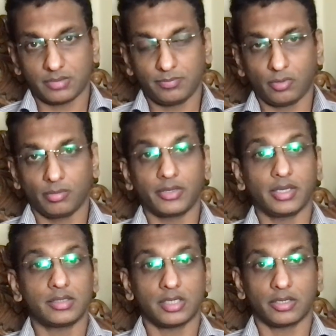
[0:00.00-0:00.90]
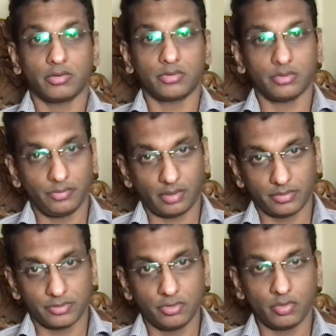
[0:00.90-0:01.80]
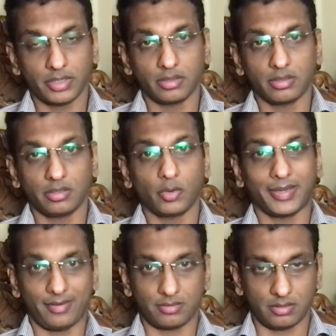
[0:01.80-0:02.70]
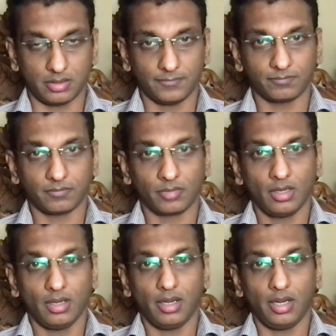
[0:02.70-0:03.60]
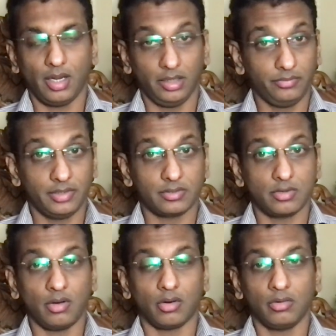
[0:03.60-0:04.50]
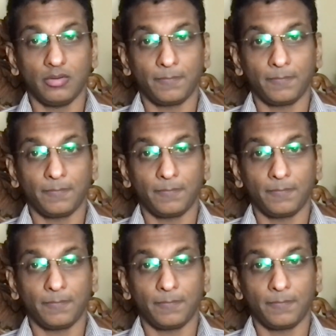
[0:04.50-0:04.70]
probably you can check your 24 hours urine uric acid, and if it is low,